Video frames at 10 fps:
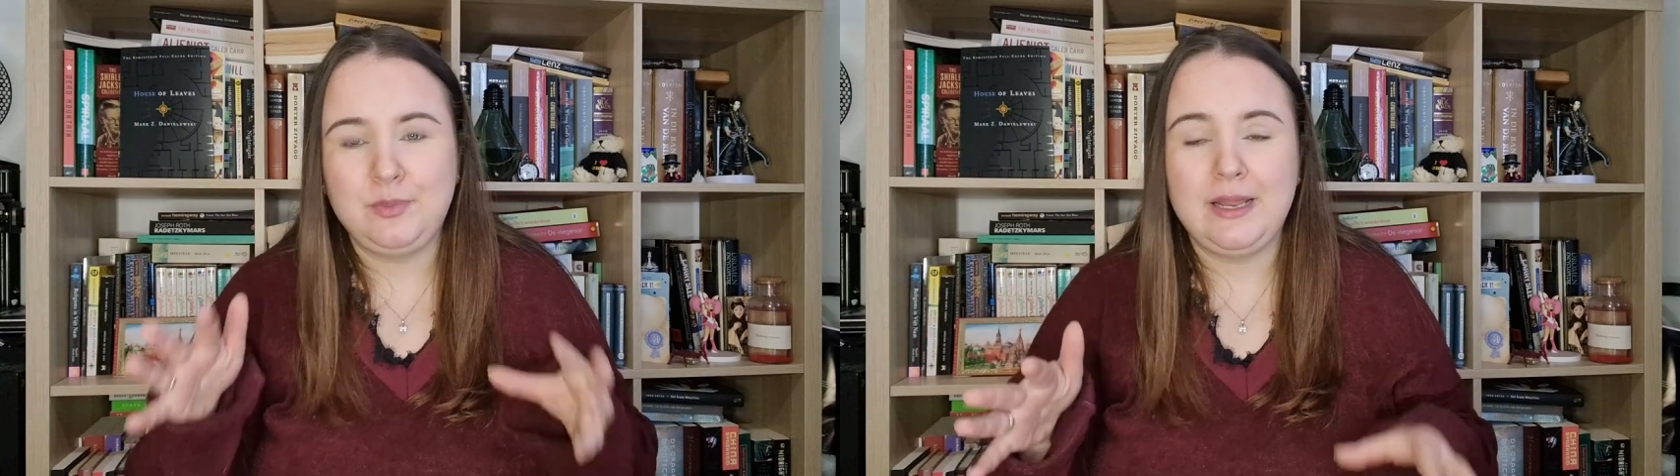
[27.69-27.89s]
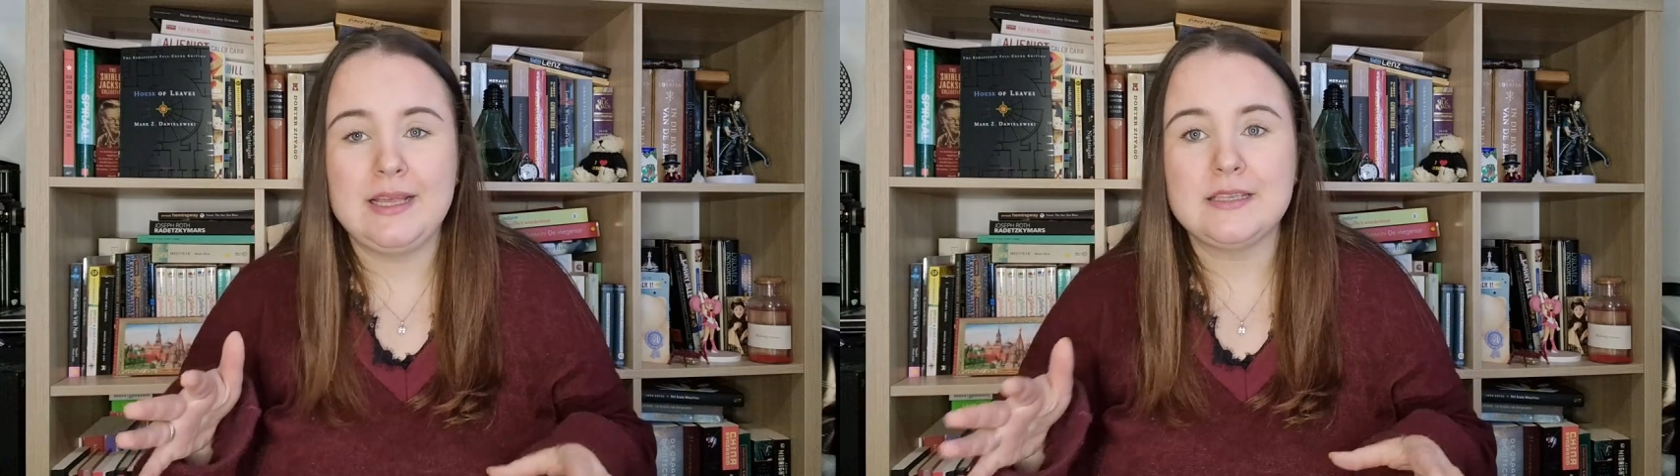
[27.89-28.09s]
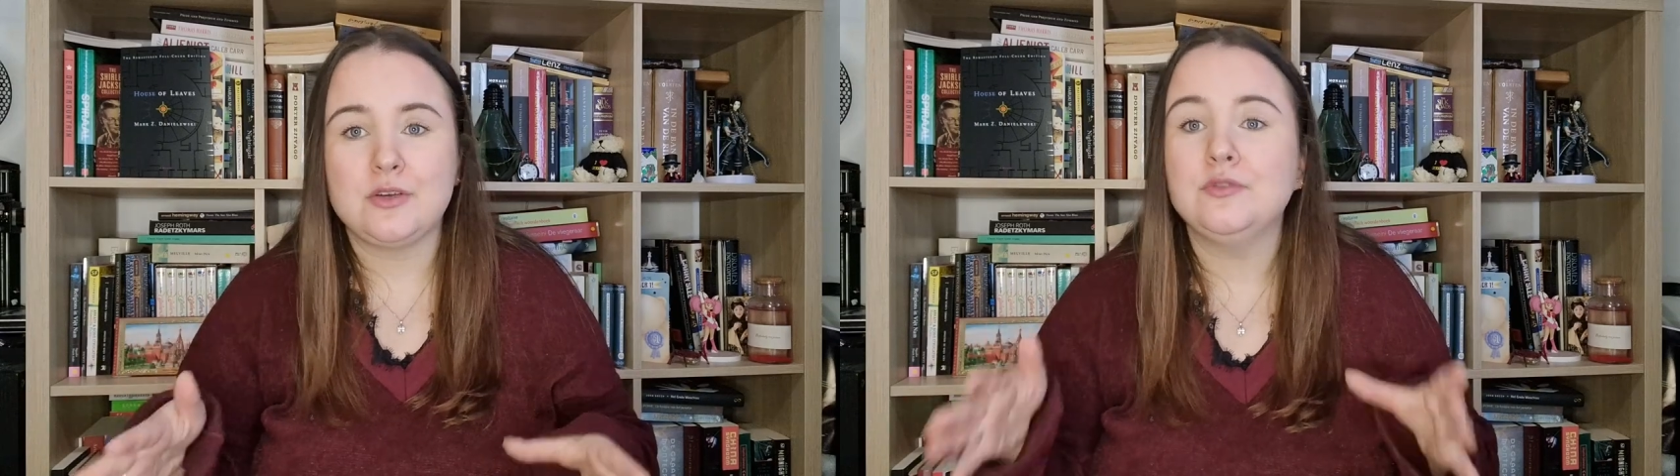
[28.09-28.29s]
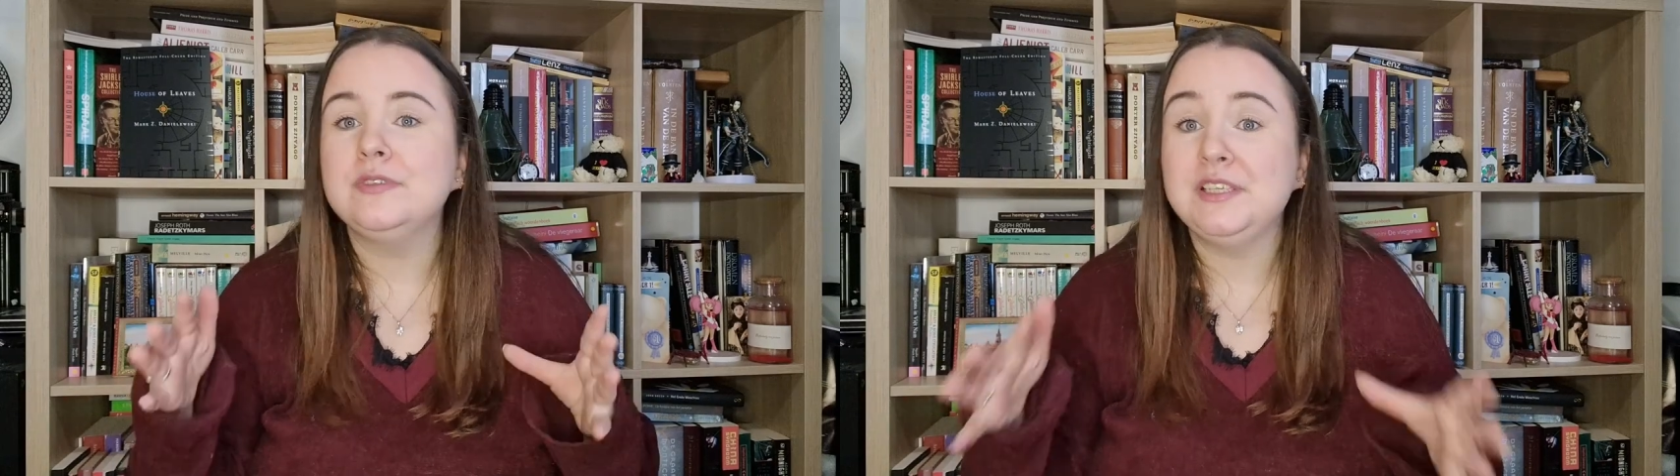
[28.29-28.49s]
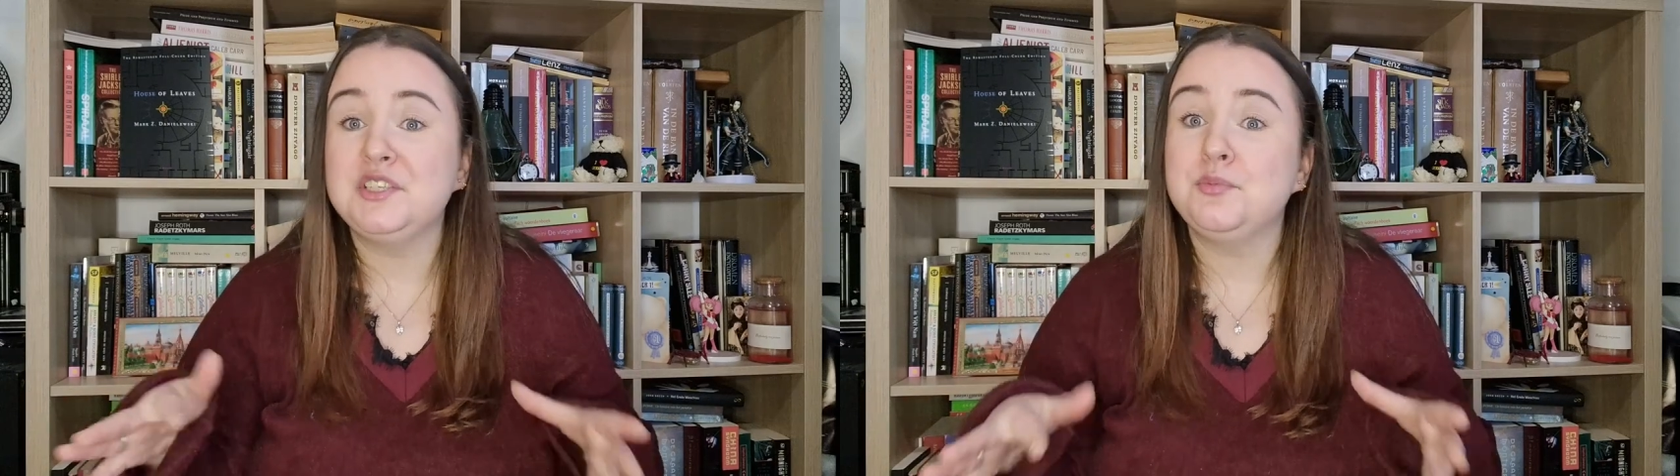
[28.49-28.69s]
plans of
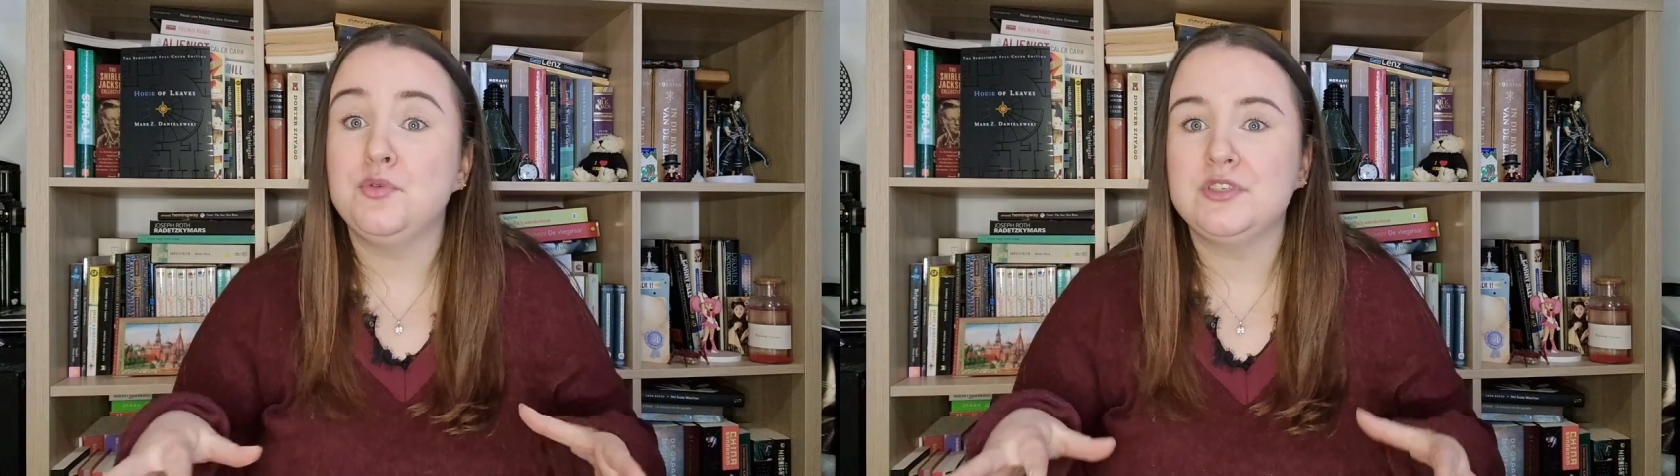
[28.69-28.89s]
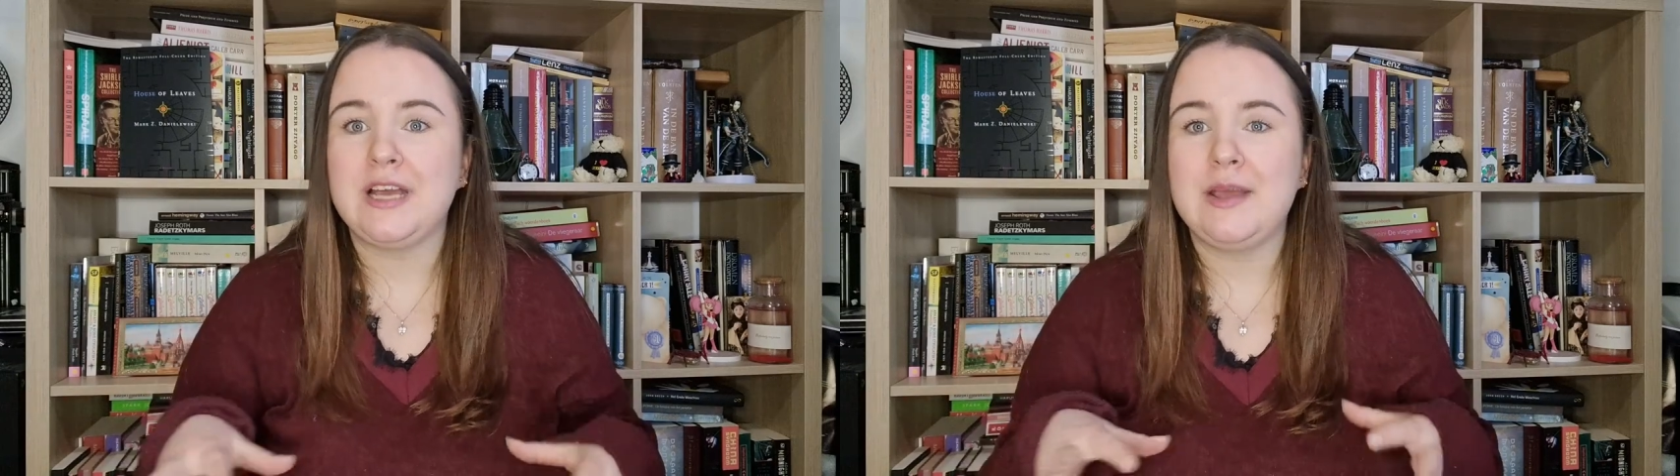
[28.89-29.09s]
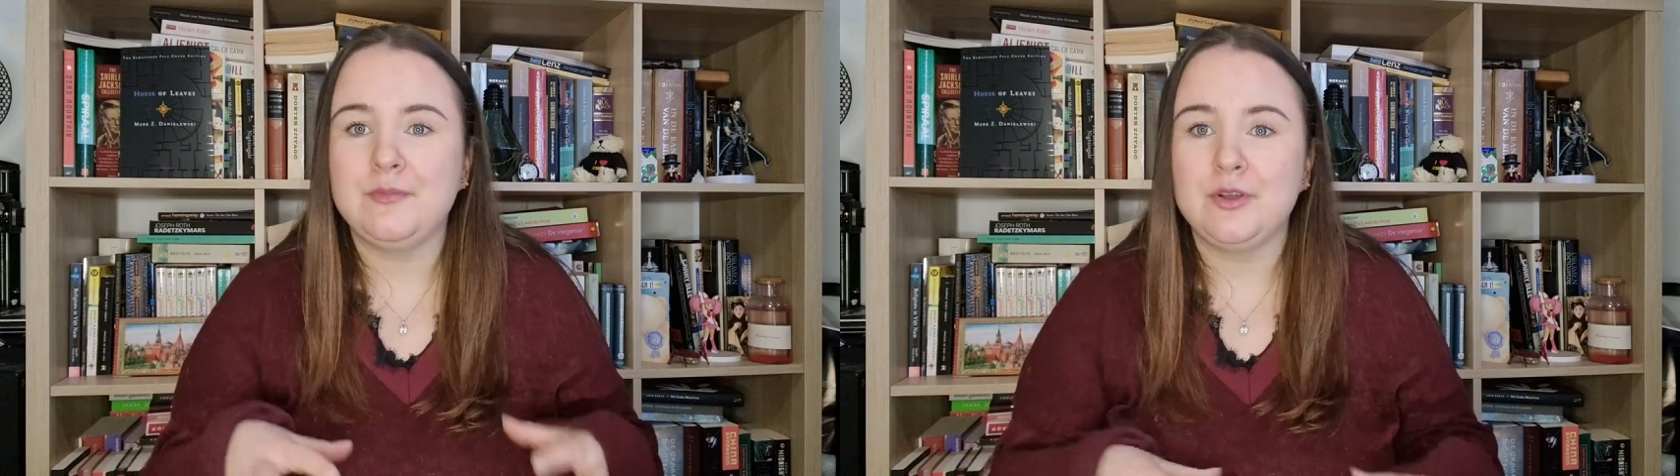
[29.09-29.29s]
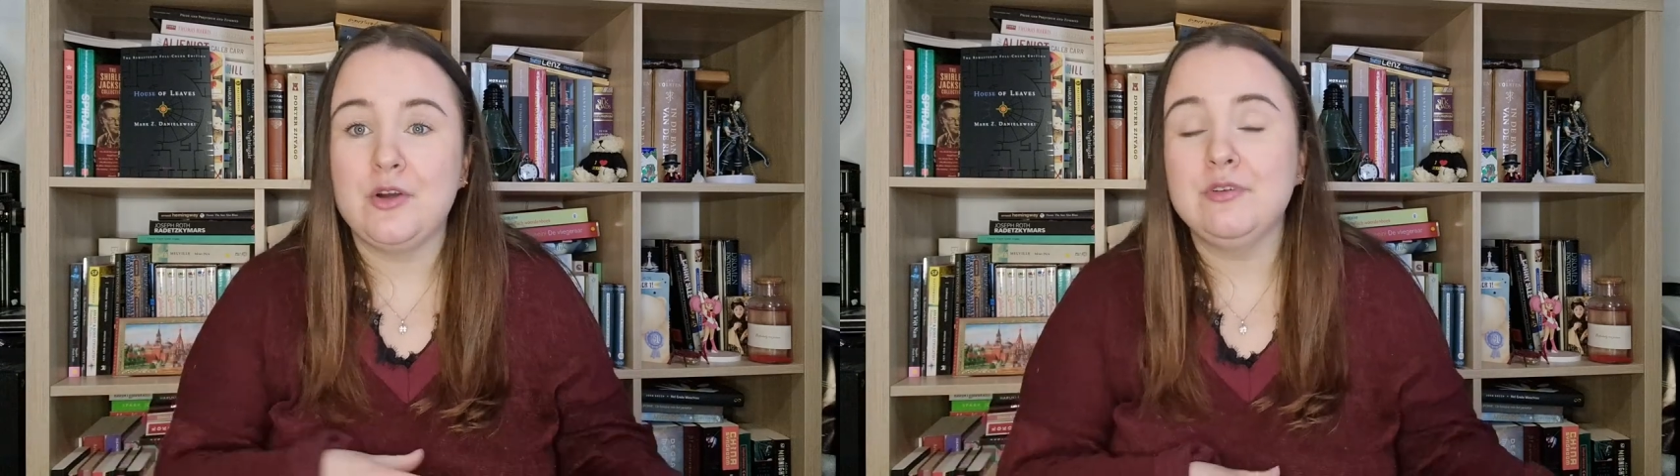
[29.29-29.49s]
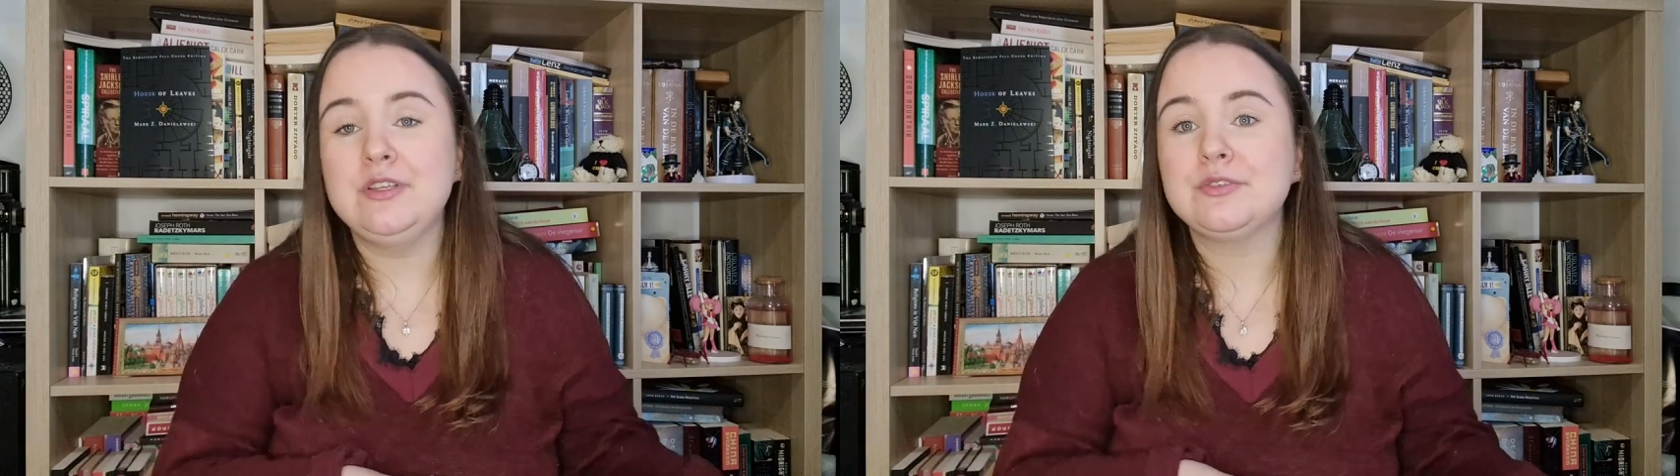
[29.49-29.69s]
these books I'm
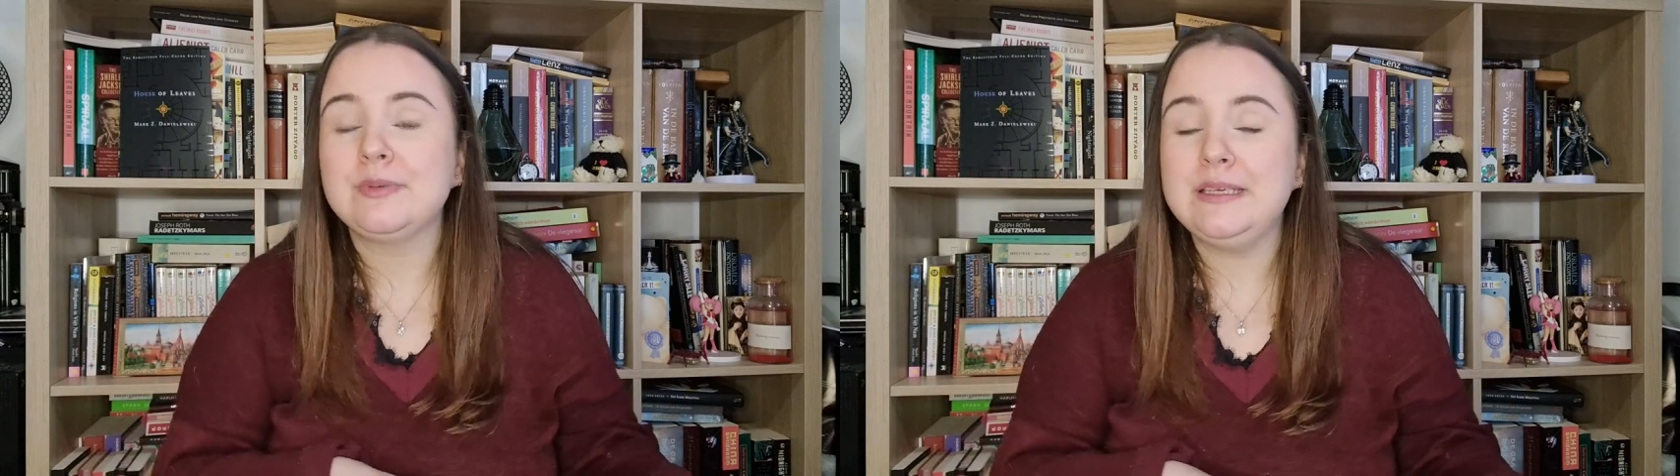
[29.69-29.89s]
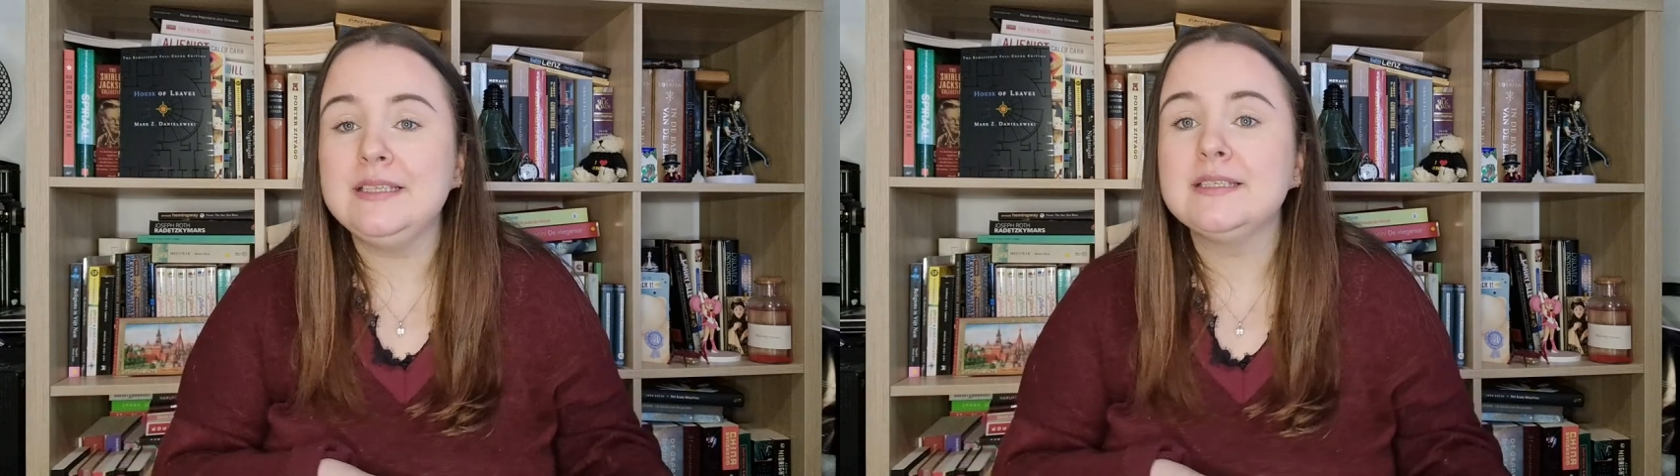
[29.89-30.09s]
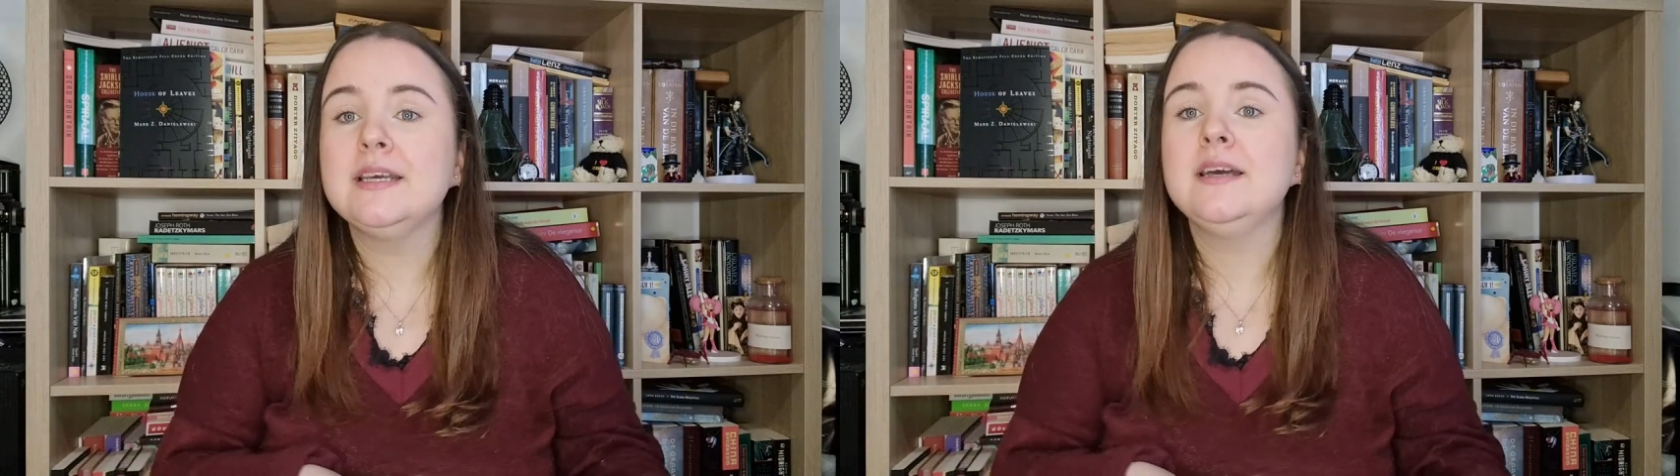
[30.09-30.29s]
going to read,